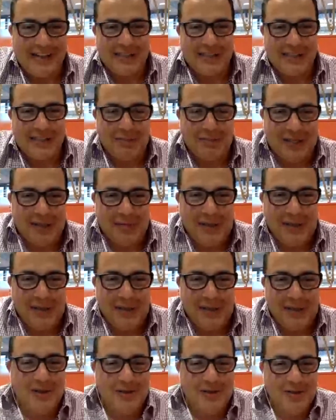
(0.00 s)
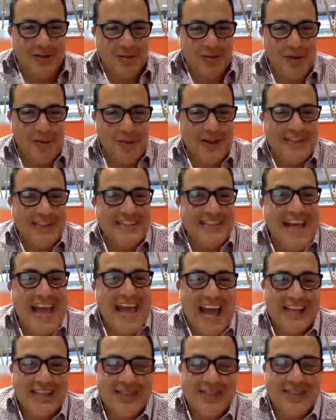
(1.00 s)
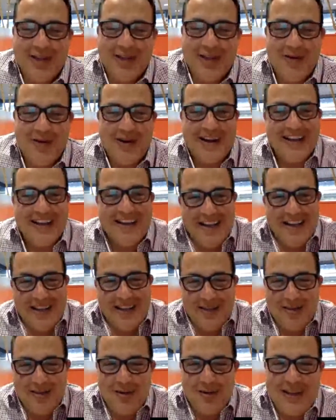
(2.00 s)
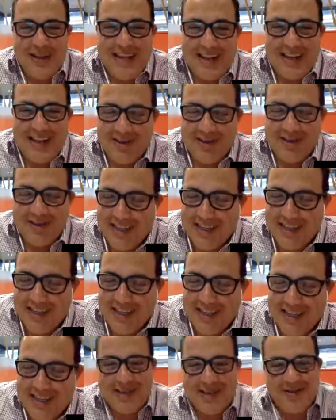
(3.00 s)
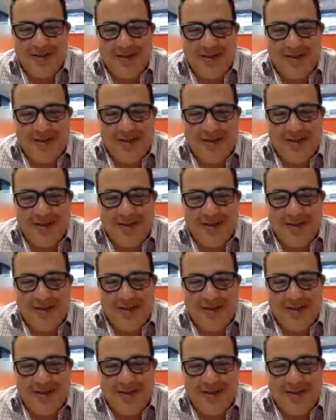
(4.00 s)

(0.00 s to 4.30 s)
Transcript: It's, the big question could be what's next? So uh, tune in because that's going to be an